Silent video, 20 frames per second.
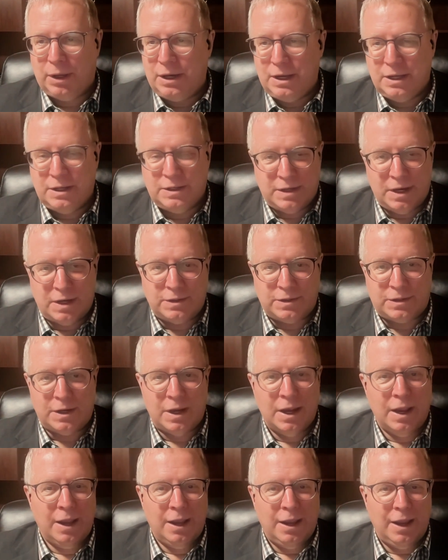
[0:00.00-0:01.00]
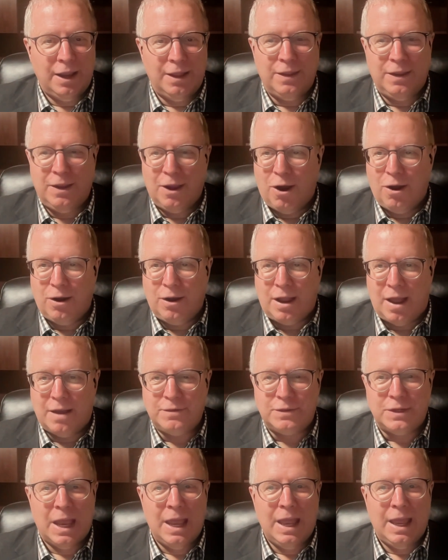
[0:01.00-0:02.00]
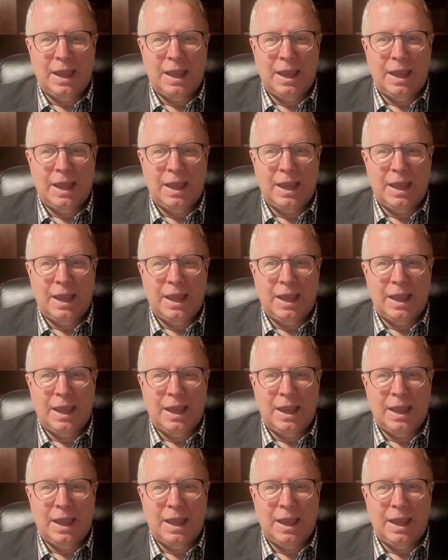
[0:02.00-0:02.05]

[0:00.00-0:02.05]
It exists in the archives.